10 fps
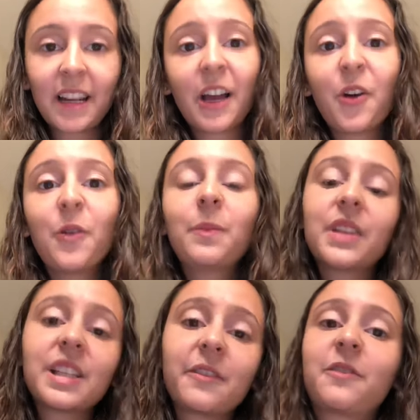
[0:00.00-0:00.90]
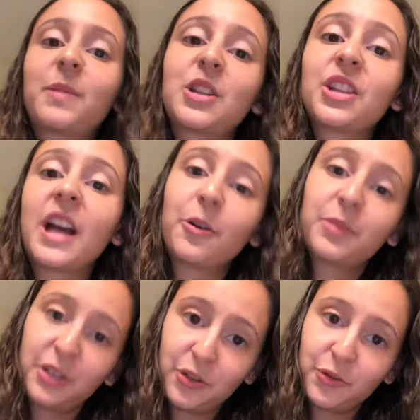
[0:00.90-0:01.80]
I hope this information
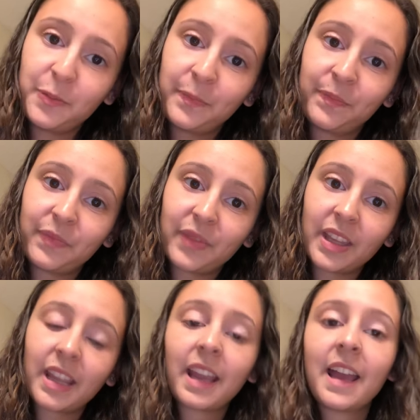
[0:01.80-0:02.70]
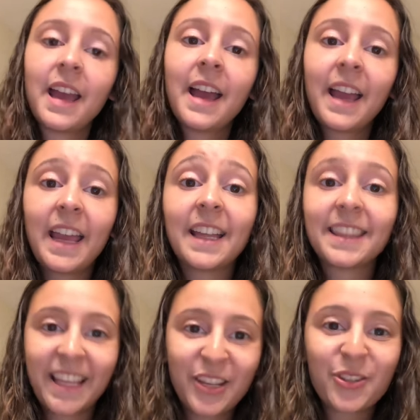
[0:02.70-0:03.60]
helps you.
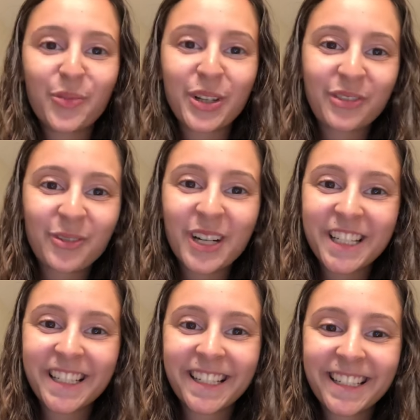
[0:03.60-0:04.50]
And thank you so much for watching.